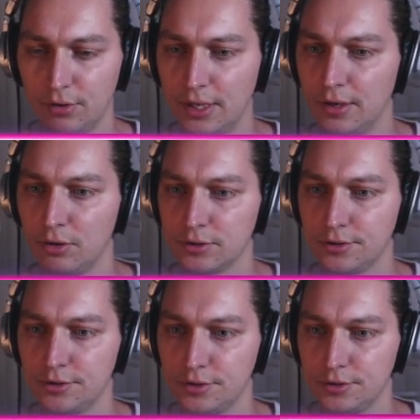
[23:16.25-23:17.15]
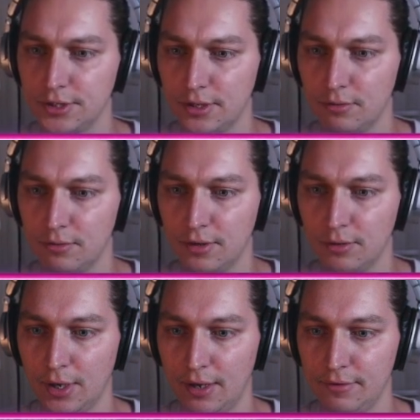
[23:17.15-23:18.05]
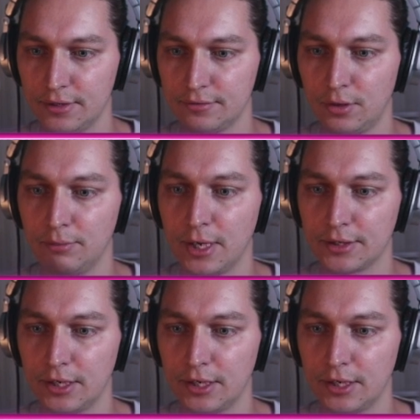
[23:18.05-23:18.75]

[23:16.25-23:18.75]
and also you see that we have this fallback